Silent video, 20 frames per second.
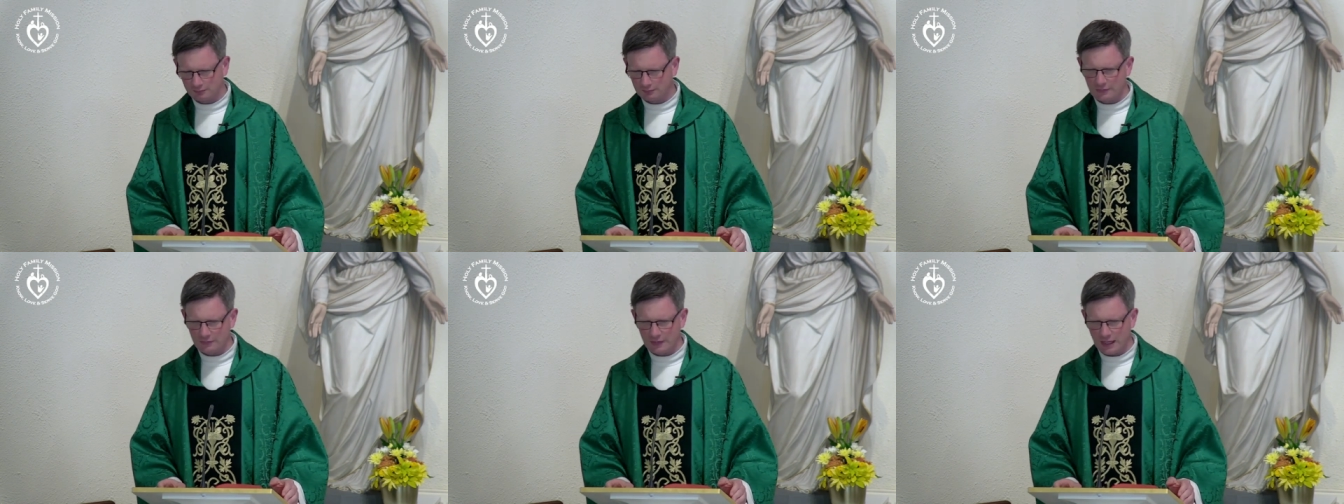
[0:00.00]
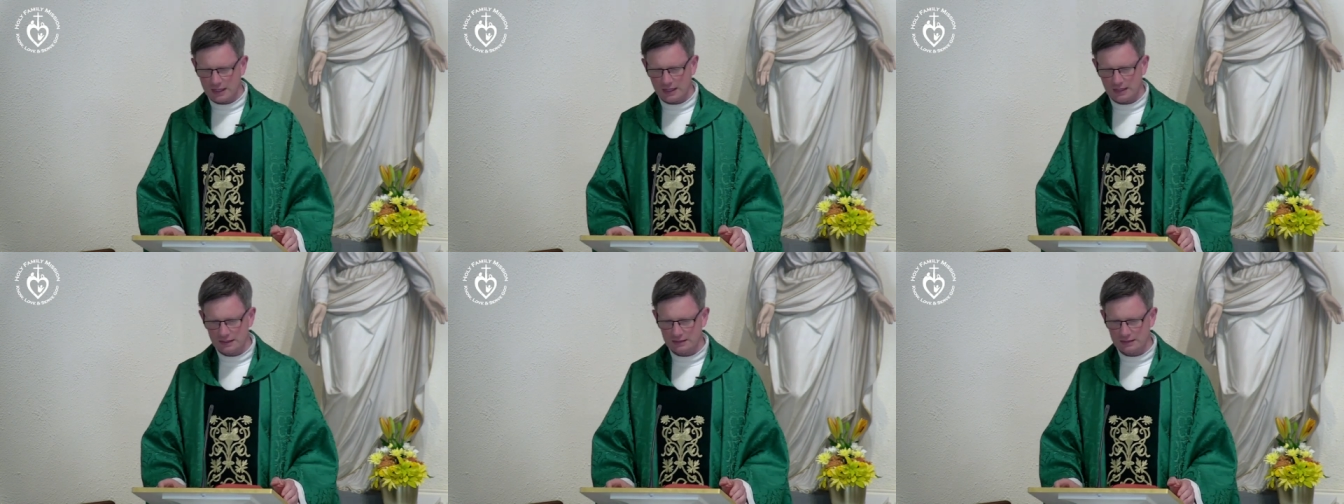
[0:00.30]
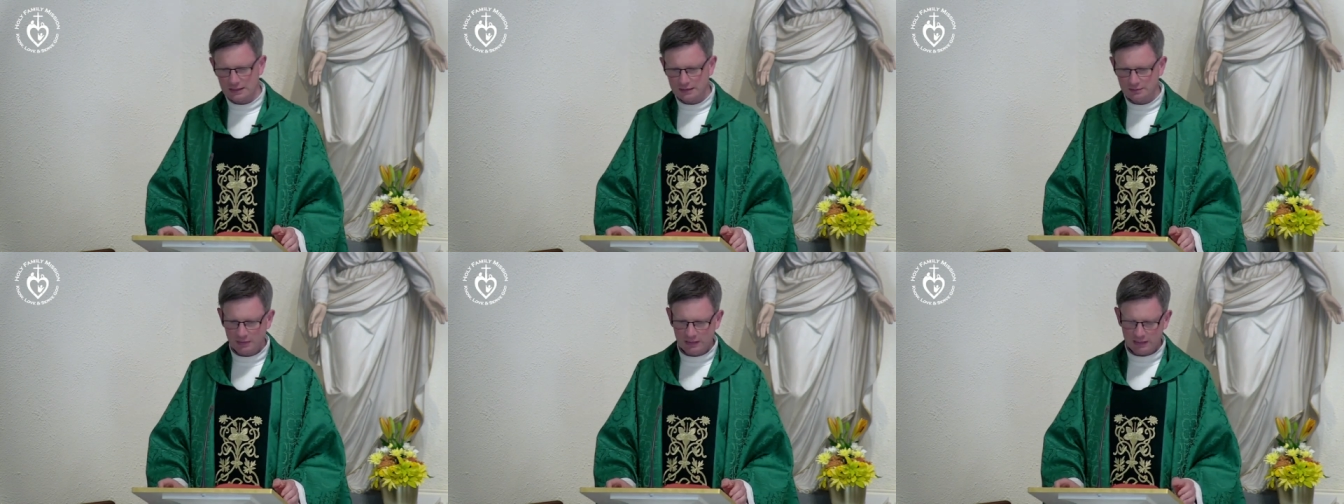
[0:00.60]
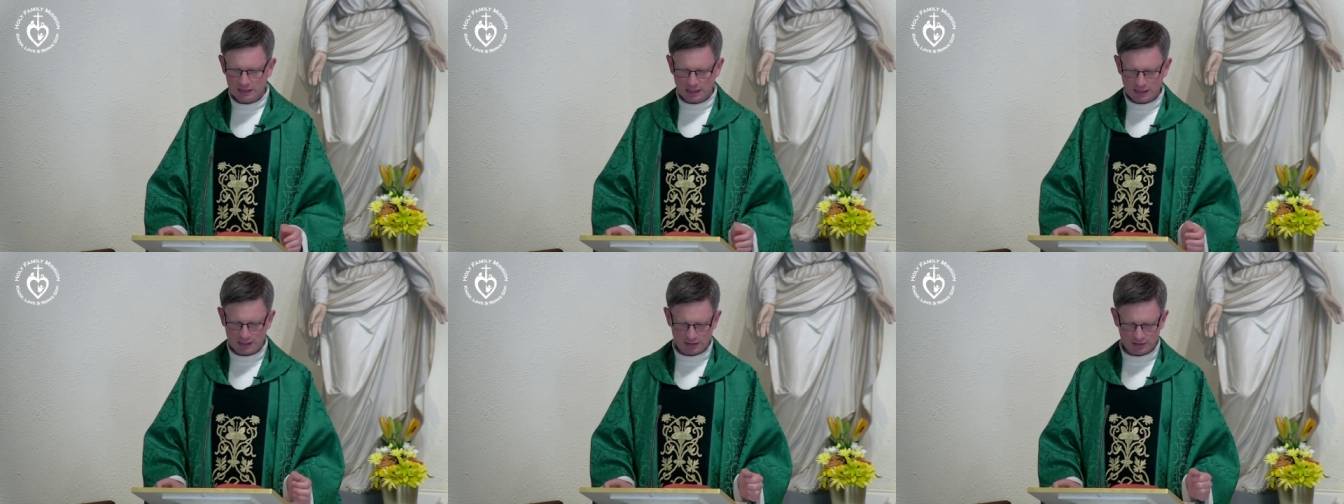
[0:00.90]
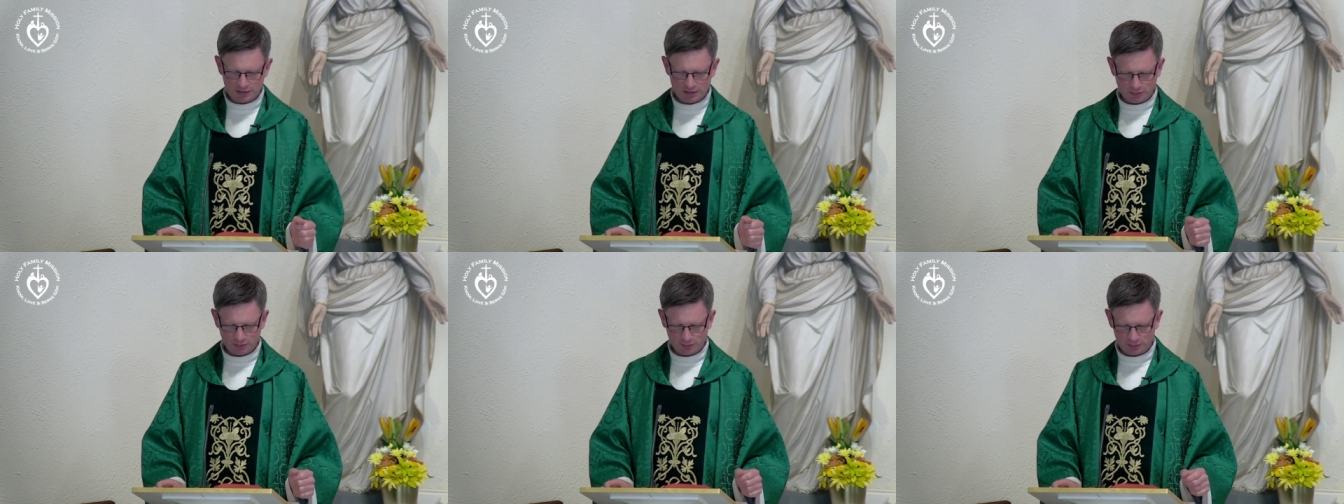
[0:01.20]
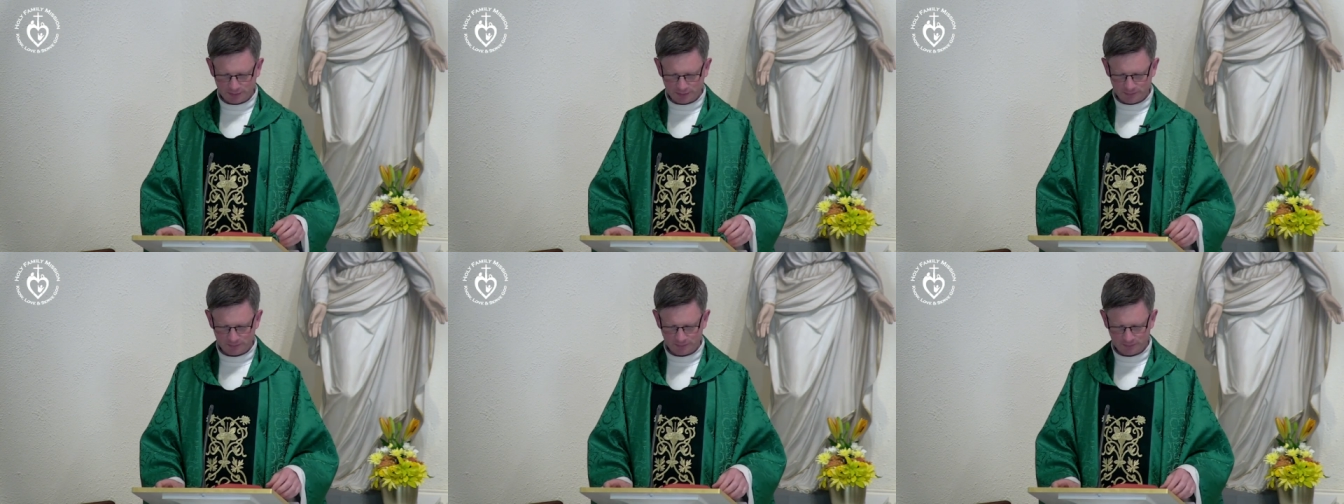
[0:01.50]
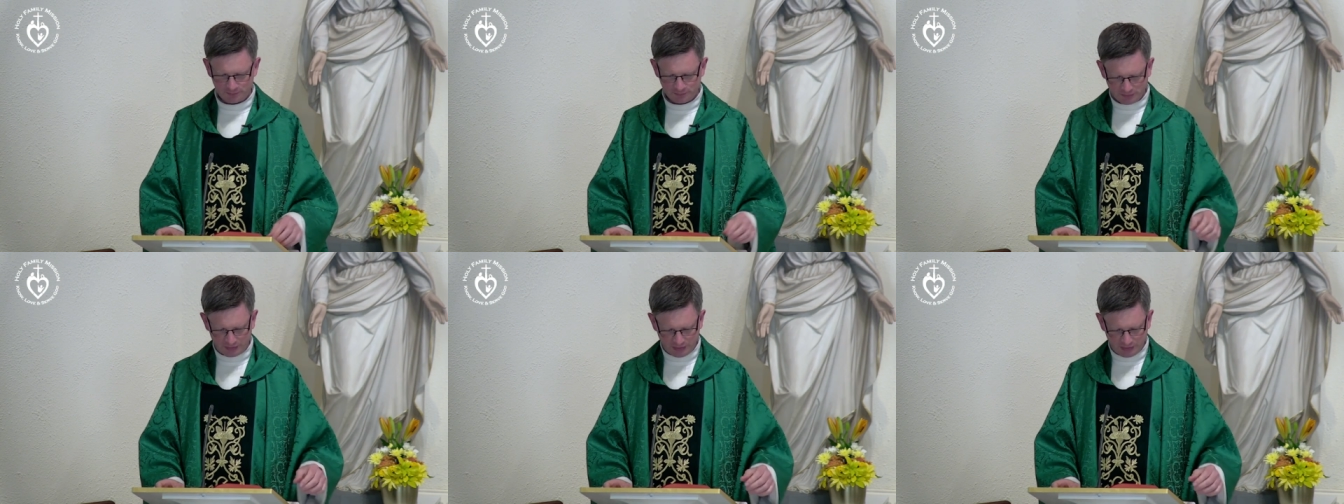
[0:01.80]
eighties, mid eighties sometime,
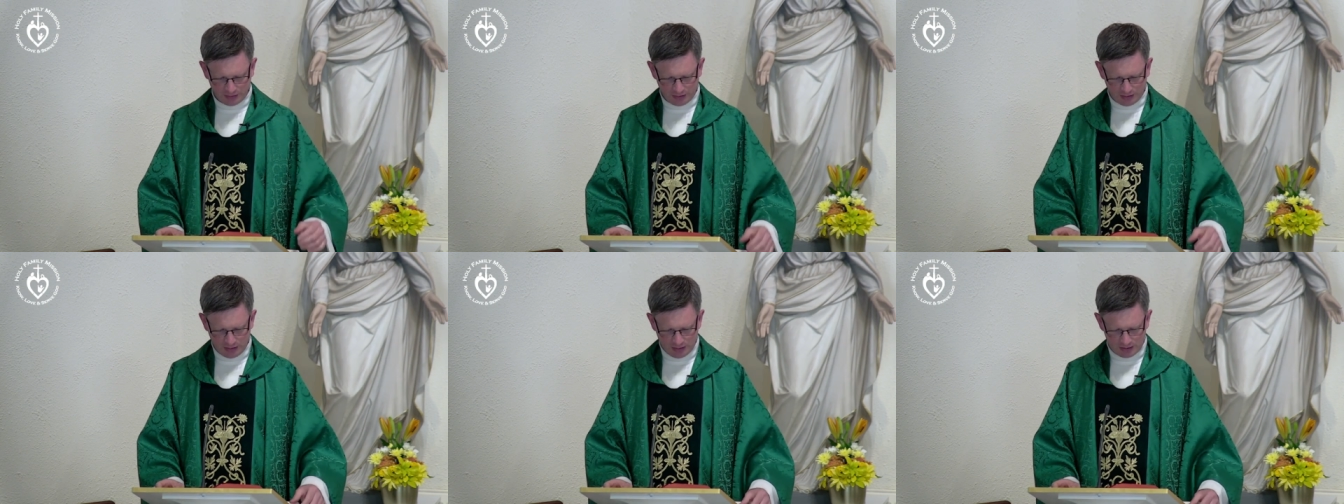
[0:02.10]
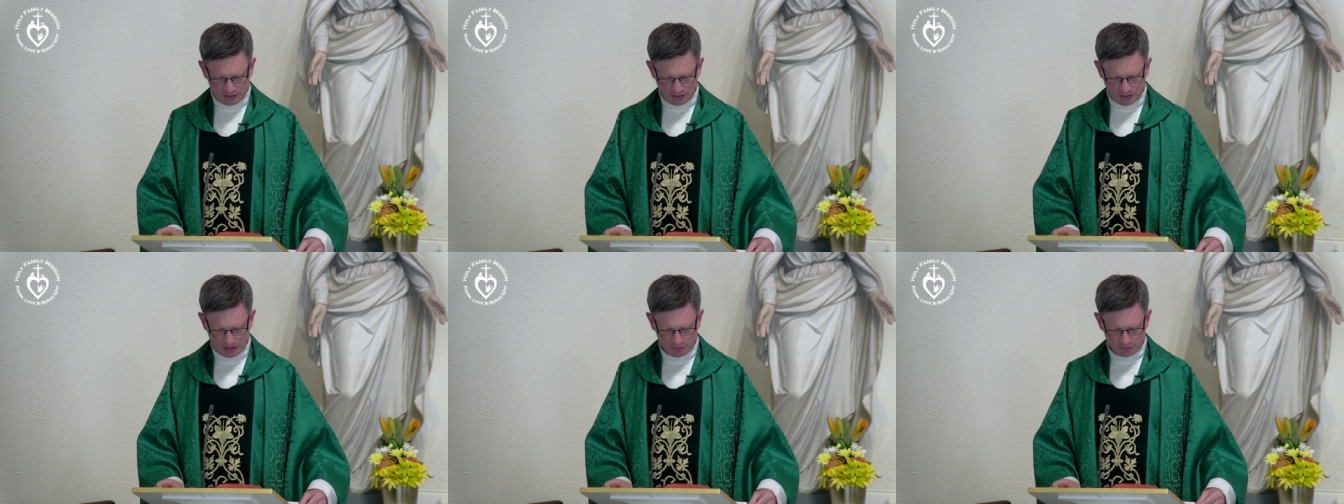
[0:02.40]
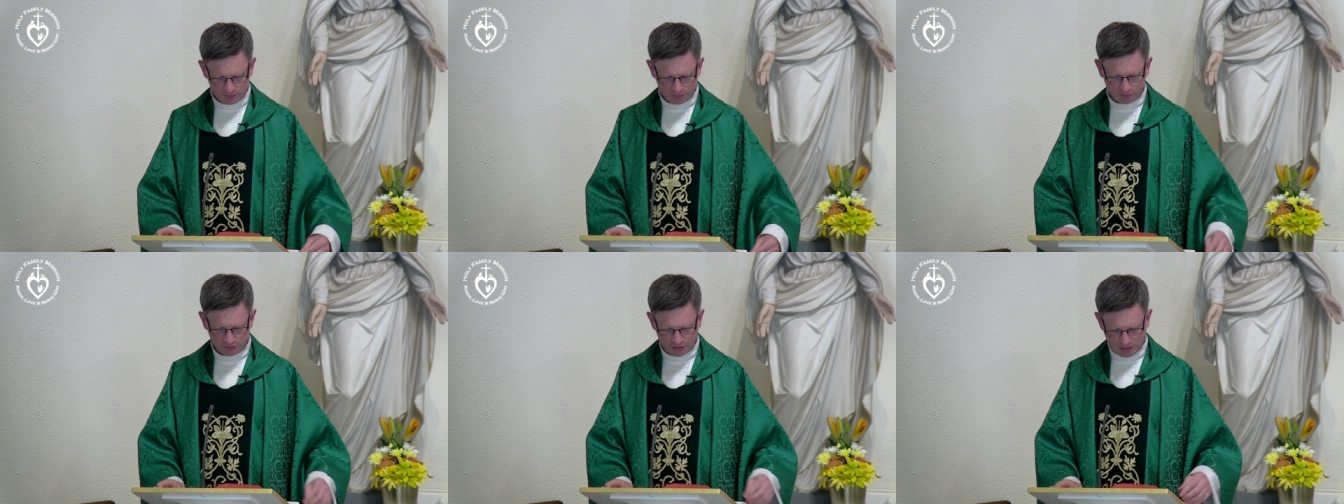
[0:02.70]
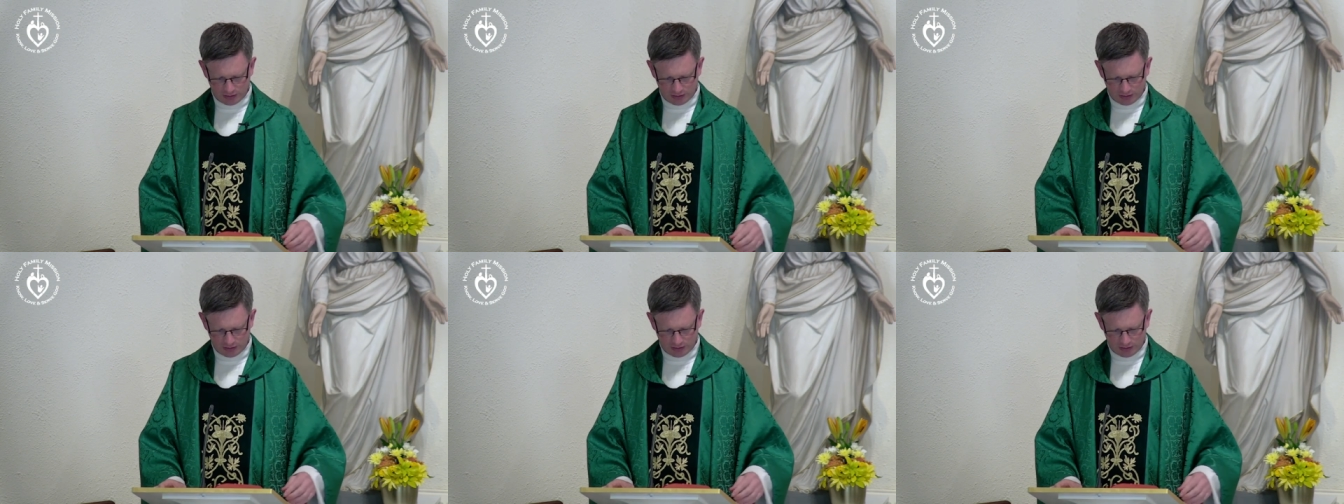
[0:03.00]
he gave